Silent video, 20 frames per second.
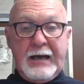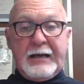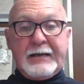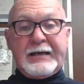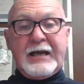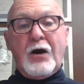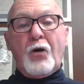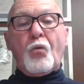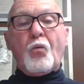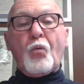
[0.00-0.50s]

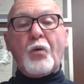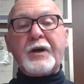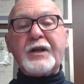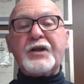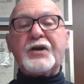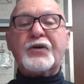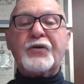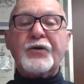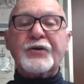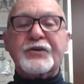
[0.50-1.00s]
Now, what are
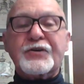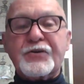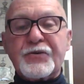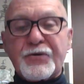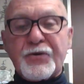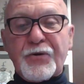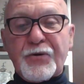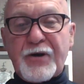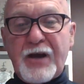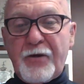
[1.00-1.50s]
you going to do?
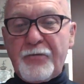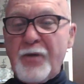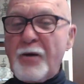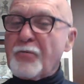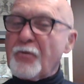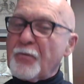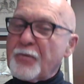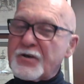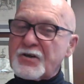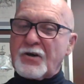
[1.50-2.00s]
Okay,
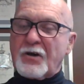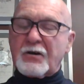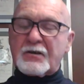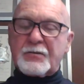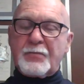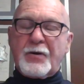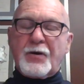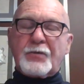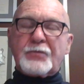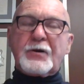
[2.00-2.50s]
remember we talked
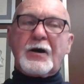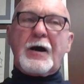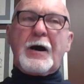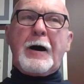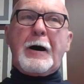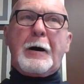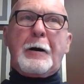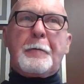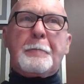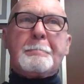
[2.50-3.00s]
about
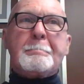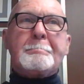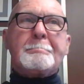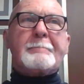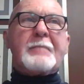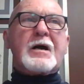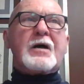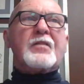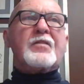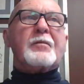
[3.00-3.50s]

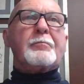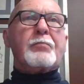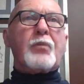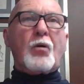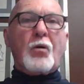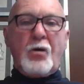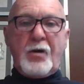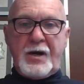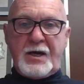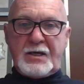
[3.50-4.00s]
the
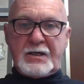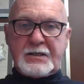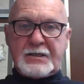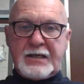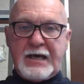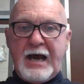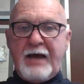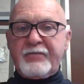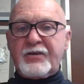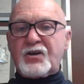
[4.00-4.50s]
boys
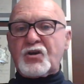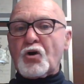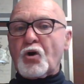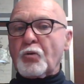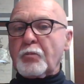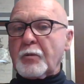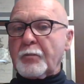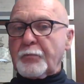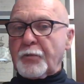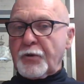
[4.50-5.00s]
having
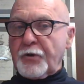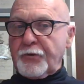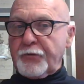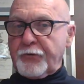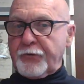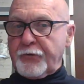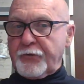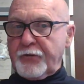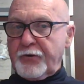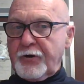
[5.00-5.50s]
noble birth?
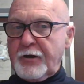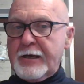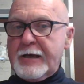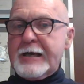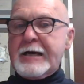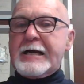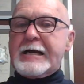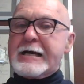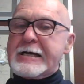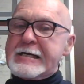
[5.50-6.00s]

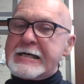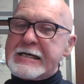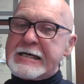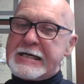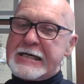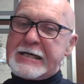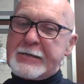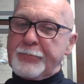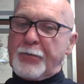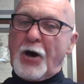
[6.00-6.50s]

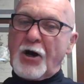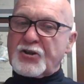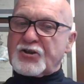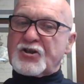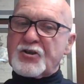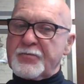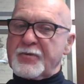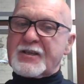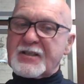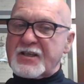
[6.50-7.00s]

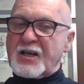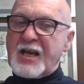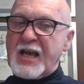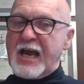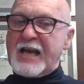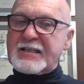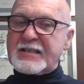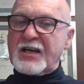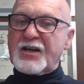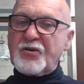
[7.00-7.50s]
Posthumus
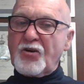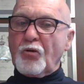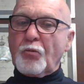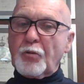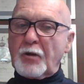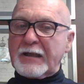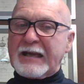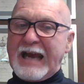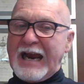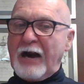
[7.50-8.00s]
has a
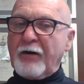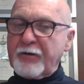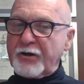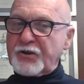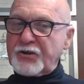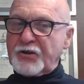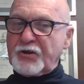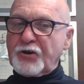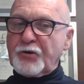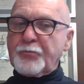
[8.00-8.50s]
noble
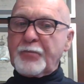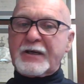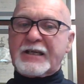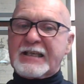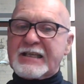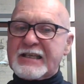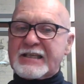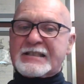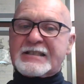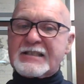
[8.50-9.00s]
character, but he
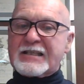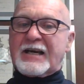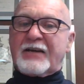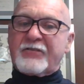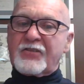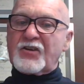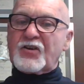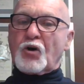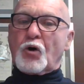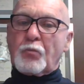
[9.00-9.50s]
doesn't have
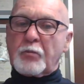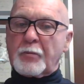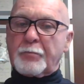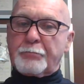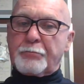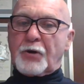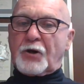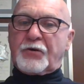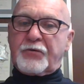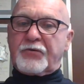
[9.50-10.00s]
the noble
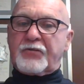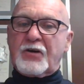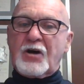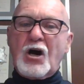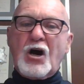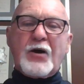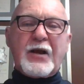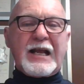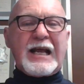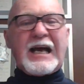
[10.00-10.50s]
birth.
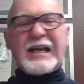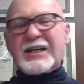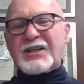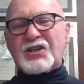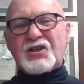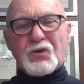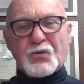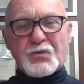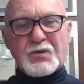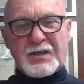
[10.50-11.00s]
You got to
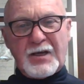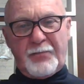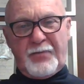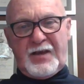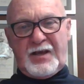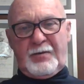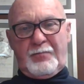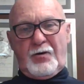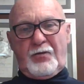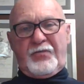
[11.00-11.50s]
do
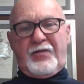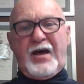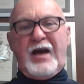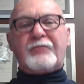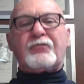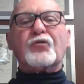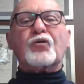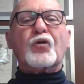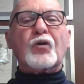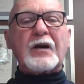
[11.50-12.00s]
something about that
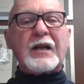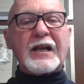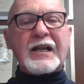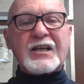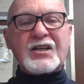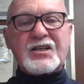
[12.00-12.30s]
if we're going to